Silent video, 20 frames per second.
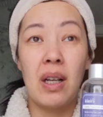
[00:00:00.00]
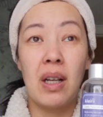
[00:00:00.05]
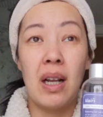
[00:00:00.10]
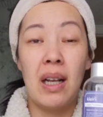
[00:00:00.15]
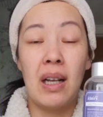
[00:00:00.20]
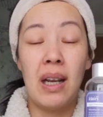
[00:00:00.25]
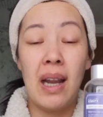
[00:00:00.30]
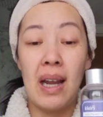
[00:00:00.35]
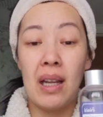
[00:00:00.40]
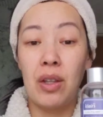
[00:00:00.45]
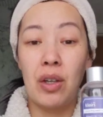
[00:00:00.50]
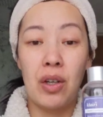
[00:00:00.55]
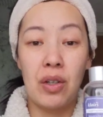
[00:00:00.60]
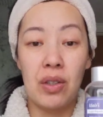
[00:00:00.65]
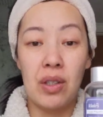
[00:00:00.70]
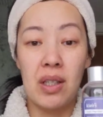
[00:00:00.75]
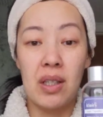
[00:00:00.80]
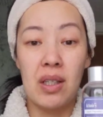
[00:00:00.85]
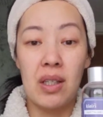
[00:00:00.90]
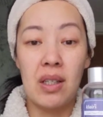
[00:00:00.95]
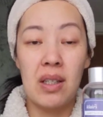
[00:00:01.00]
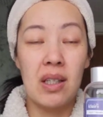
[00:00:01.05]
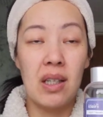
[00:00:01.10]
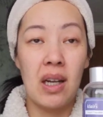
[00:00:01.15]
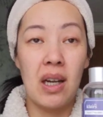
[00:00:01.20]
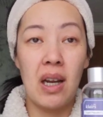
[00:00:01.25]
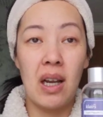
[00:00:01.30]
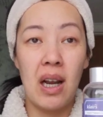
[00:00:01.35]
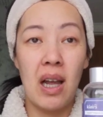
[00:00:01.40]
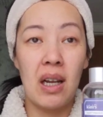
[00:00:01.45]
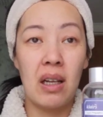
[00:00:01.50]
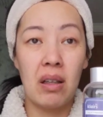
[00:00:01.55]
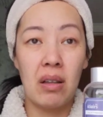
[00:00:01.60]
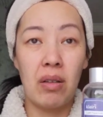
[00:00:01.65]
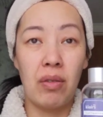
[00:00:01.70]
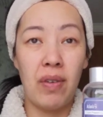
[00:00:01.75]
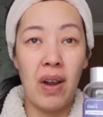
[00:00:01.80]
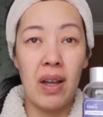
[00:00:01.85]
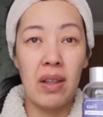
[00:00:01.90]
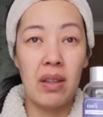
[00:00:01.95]
I like the consistency. I like the
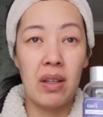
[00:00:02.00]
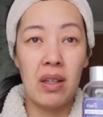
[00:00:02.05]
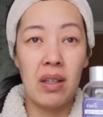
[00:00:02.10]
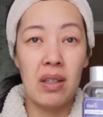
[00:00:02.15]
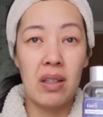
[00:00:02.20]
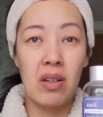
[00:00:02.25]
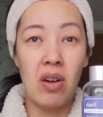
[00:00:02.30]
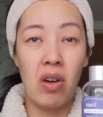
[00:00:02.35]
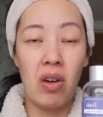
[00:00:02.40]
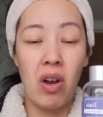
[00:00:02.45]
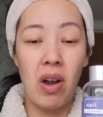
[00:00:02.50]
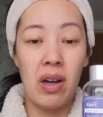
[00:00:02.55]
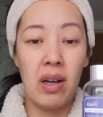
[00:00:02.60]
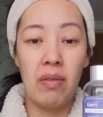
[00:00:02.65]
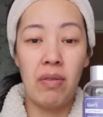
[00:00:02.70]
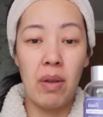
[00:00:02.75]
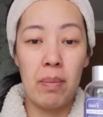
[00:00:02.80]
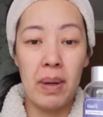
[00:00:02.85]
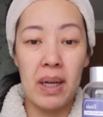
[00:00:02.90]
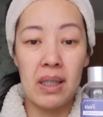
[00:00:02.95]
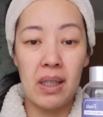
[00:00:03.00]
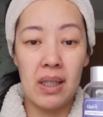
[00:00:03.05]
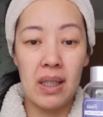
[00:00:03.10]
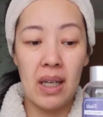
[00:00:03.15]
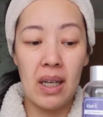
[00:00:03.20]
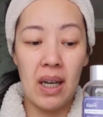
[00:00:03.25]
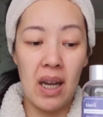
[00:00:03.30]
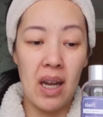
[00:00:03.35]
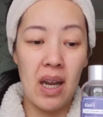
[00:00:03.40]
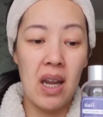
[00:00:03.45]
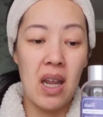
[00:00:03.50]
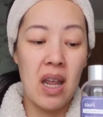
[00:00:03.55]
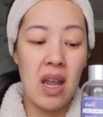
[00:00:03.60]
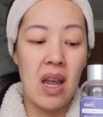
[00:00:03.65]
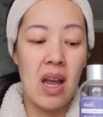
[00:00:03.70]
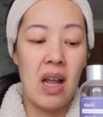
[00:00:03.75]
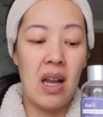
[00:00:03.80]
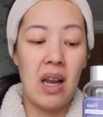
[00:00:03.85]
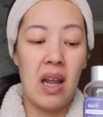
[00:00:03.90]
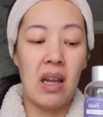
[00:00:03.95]
fact that it's not got any of the baddies in it.
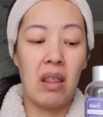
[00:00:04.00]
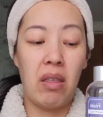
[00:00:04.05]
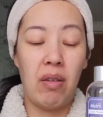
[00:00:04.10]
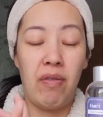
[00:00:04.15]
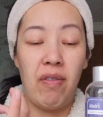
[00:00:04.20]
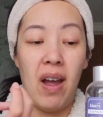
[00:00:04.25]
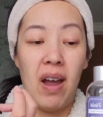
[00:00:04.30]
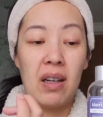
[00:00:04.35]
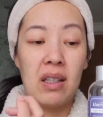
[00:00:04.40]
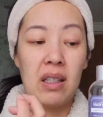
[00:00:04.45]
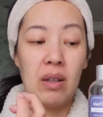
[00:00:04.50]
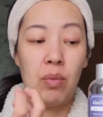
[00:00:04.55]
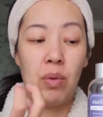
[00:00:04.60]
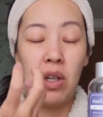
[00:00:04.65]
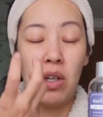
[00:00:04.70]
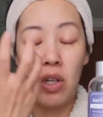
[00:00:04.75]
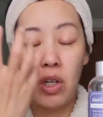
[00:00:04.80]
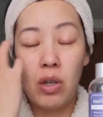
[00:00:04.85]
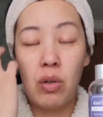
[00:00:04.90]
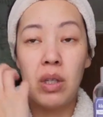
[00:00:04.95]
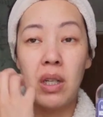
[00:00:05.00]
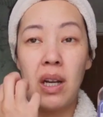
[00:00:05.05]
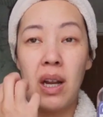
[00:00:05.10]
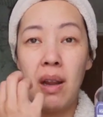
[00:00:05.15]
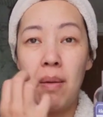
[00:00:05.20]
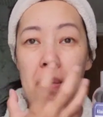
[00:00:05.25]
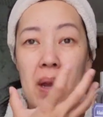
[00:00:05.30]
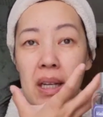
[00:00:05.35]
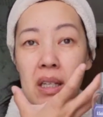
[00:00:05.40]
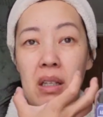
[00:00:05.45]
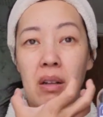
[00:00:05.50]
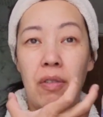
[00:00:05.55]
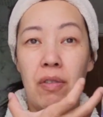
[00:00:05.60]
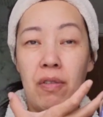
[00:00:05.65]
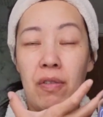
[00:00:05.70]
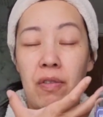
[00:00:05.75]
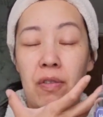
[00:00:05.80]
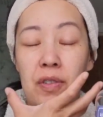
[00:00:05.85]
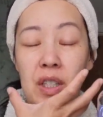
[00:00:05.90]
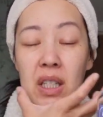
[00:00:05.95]
I like the fact when you're using it, it makes the
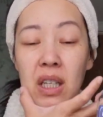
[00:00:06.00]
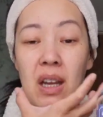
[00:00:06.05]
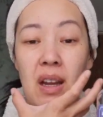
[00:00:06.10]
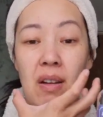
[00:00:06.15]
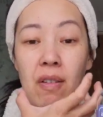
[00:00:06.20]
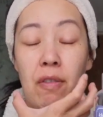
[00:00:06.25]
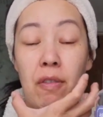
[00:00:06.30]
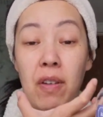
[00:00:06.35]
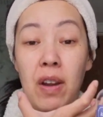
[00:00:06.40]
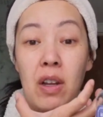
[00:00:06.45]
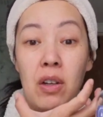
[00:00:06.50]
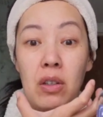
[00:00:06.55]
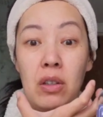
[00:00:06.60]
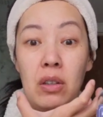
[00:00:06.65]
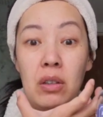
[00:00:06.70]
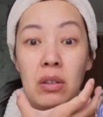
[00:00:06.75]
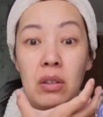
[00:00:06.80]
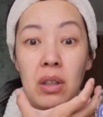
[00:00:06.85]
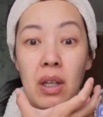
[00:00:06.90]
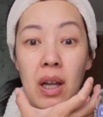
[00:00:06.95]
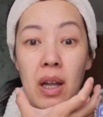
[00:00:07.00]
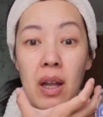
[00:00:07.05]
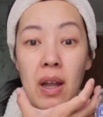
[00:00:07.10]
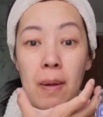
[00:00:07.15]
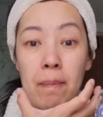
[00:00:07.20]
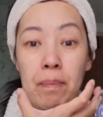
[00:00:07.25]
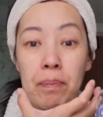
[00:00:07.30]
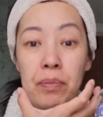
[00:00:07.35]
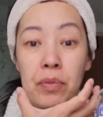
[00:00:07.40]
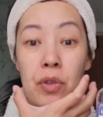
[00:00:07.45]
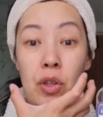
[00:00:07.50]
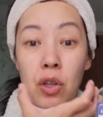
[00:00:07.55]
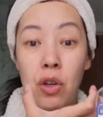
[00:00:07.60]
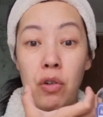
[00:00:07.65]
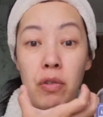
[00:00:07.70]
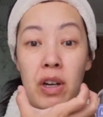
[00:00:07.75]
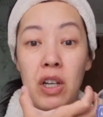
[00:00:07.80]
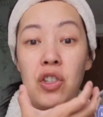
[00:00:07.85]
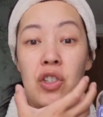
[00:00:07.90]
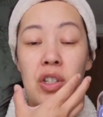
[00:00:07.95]
skin feel
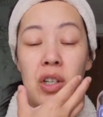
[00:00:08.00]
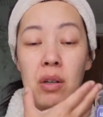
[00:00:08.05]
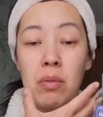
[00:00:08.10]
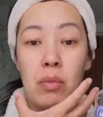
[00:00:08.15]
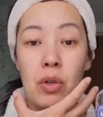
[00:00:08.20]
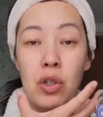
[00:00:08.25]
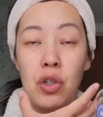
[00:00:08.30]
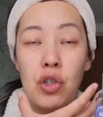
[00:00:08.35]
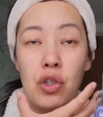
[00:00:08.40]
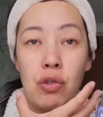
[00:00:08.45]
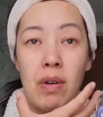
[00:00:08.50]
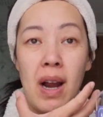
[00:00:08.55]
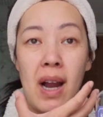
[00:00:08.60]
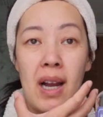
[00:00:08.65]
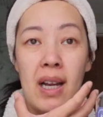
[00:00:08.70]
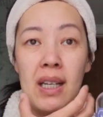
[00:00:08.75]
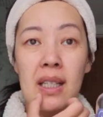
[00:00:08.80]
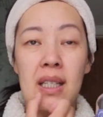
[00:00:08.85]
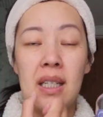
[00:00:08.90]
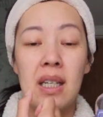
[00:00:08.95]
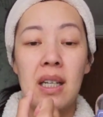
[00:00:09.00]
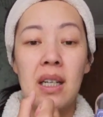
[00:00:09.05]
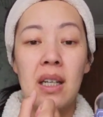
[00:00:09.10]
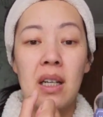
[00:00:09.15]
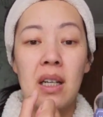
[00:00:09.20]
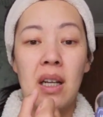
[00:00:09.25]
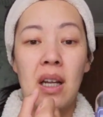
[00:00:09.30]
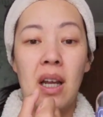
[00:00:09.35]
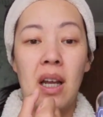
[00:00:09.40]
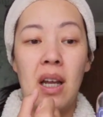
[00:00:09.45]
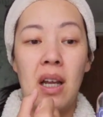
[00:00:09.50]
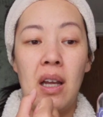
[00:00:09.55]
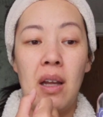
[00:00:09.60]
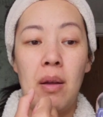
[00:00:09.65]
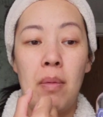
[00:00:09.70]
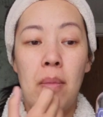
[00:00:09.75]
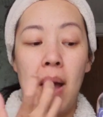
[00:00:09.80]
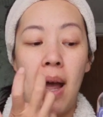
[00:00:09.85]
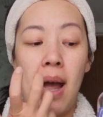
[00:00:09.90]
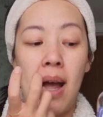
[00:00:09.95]
nourished and moisturised,
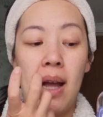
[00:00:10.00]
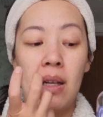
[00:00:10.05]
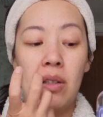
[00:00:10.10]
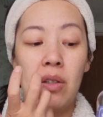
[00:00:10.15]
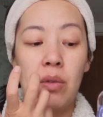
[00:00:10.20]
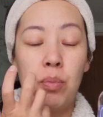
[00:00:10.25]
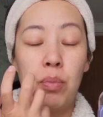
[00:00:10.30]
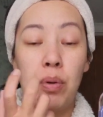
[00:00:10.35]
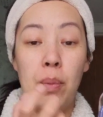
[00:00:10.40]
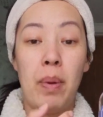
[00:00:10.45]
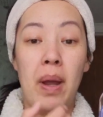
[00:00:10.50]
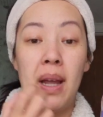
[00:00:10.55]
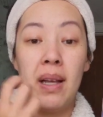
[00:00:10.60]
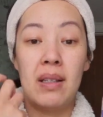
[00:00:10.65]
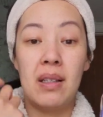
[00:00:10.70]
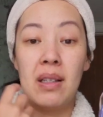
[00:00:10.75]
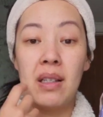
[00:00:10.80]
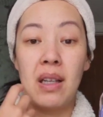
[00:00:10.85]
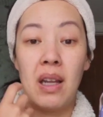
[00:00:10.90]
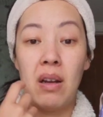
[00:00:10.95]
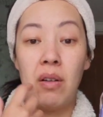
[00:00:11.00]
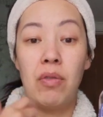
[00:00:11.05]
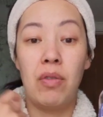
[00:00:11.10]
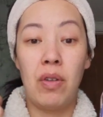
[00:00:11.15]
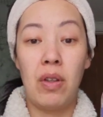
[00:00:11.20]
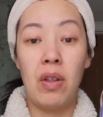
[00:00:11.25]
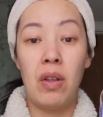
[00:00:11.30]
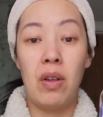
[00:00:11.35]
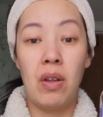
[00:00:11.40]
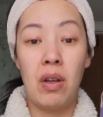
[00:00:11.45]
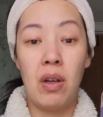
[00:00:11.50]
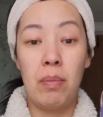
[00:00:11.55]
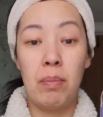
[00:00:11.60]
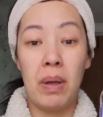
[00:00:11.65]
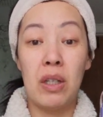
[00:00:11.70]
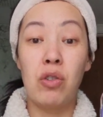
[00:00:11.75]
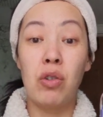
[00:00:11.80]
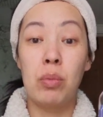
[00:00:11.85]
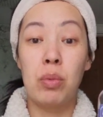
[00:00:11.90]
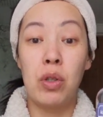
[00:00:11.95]
and prepares the skin for
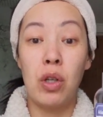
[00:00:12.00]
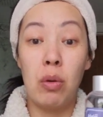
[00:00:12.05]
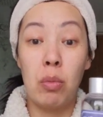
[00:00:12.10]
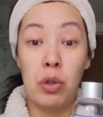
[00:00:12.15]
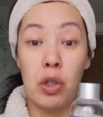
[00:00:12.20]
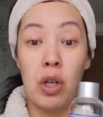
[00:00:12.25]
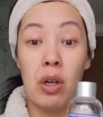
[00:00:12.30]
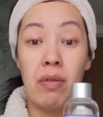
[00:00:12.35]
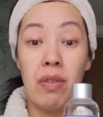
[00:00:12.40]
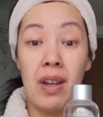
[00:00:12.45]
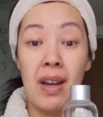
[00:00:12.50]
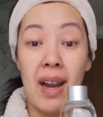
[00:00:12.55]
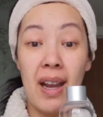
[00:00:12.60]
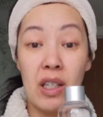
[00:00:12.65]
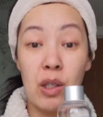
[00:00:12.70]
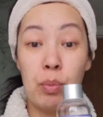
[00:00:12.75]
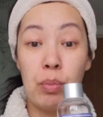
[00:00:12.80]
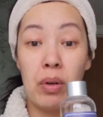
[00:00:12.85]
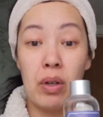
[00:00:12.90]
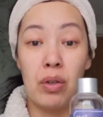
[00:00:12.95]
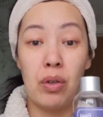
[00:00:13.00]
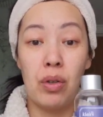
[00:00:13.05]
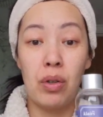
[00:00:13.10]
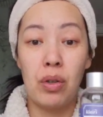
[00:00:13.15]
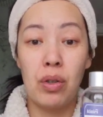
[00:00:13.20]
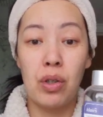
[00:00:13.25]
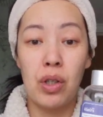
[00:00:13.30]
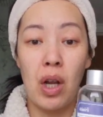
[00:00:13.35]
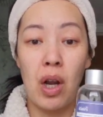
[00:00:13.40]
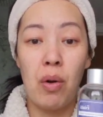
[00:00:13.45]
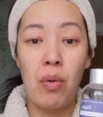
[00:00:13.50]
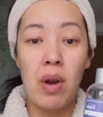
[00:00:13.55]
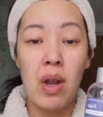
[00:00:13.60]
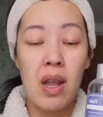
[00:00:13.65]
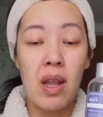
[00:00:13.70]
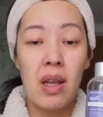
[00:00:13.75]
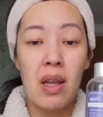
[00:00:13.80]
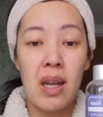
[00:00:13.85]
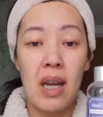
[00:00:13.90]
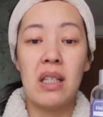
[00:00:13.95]
better absorption of the next product. So
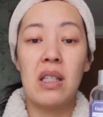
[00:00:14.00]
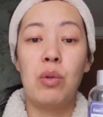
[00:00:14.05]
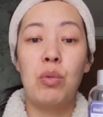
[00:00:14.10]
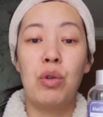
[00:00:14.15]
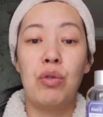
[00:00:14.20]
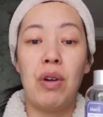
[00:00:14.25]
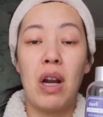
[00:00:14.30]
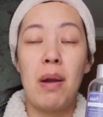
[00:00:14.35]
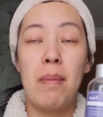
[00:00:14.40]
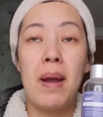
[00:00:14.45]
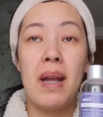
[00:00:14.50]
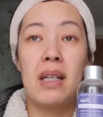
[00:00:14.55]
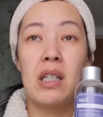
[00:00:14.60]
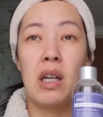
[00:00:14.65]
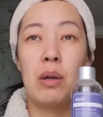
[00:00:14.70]
yes, I would recommend.